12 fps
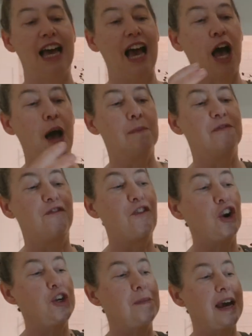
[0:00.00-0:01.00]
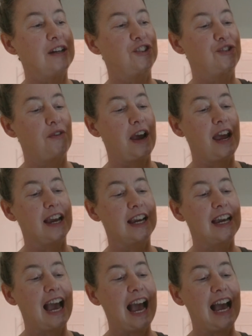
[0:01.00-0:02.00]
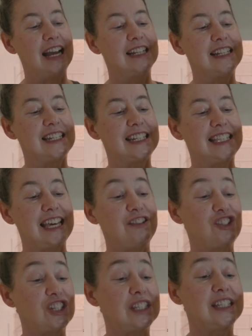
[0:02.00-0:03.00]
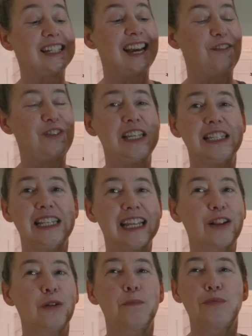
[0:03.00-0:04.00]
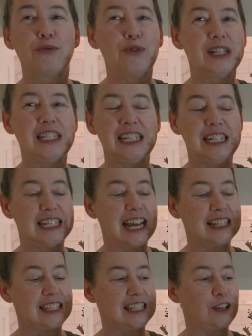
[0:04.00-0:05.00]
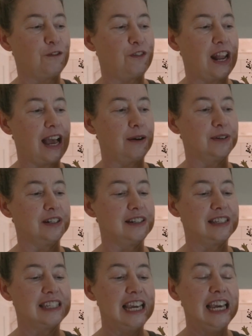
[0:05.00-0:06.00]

volumetric, and they just have these little pretty dancing flowers.